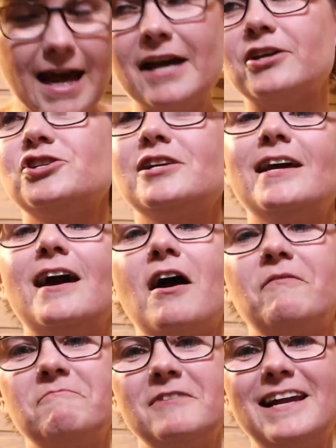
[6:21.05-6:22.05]
actually,
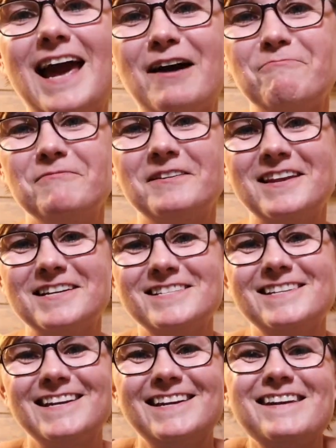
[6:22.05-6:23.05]
I'm really happy that
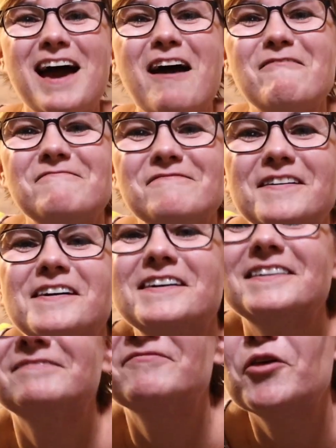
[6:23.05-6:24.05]
she didn't have
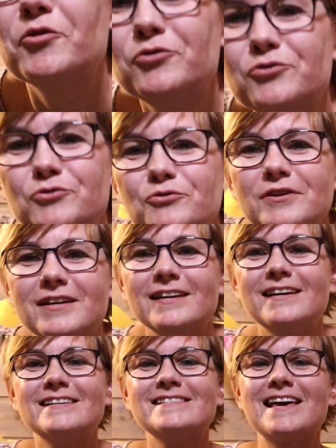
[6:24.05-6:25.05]

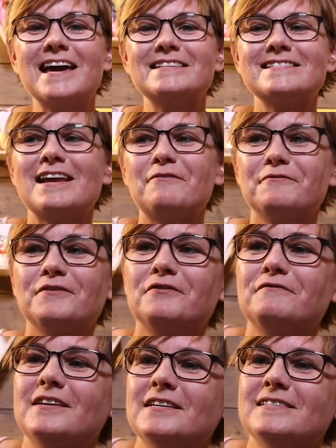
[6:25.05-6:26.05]
3 skeins left
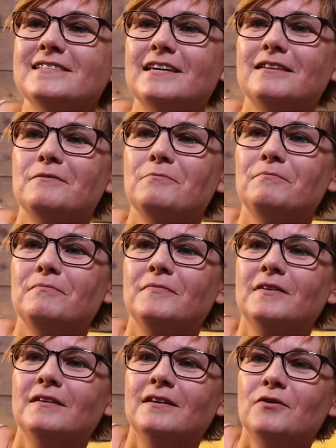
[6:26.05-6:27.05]
of this in
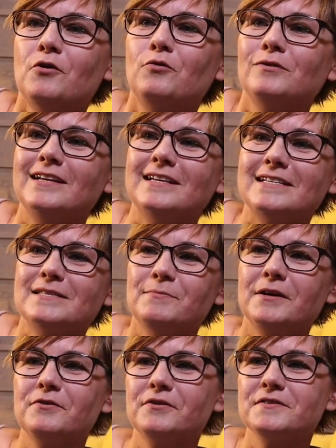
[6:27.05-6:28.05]
only this,
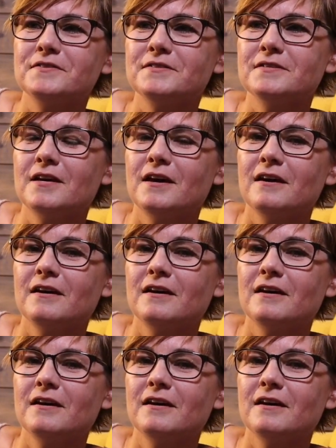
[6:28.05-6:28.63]
because